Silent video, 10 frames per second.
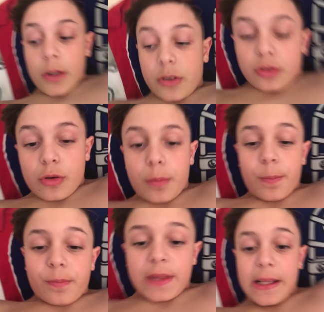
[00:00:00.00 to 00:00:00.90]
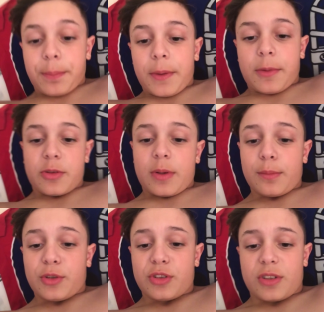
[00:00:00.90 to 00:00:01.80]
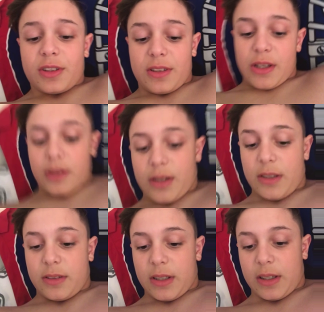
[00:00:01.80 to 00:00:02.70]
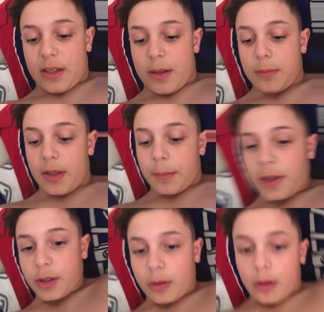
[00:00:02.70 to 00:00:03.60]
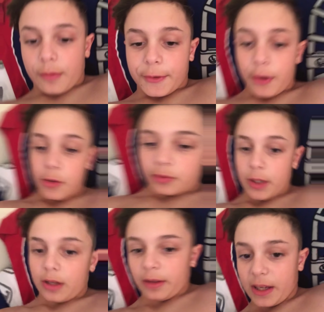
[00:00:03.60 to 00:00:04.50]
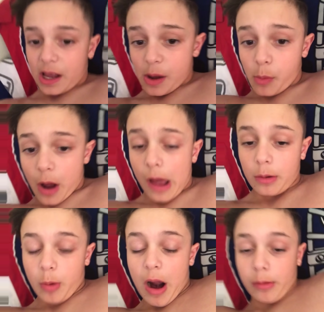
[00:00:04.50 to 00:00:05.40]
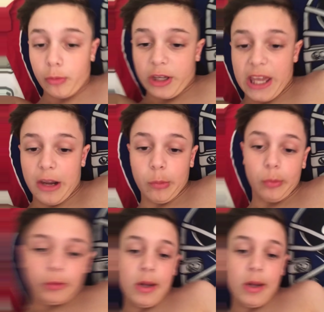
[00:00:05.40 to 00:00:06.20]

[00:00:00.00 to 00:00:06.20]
so that's pretty much what I'm just gonna tell you guys. Like, I'm I'm letting y'all on my nose right now. Like, I want I don't, I don't care. You